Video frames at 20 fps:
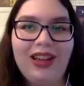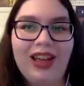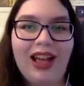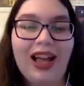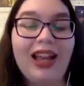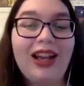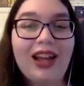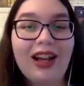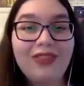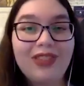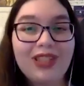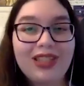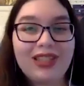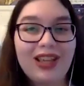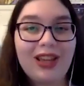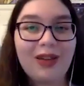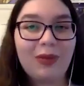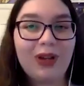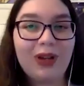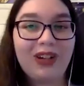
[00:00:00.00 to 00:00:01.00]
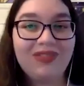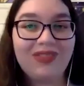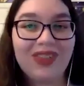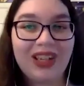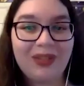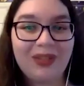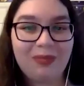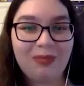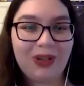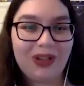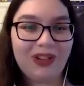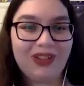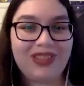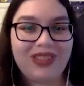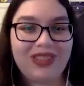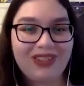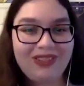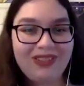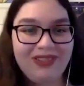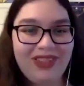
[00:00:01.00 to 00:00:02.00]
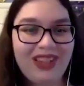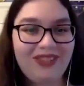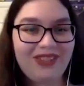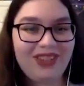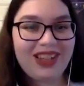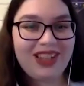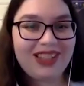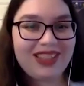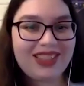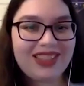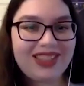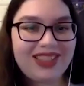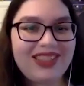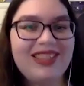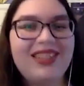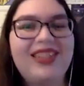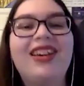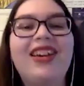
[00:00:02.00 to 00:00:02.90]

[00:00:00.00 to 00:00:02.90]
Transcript: I'd have to say among my personal favorites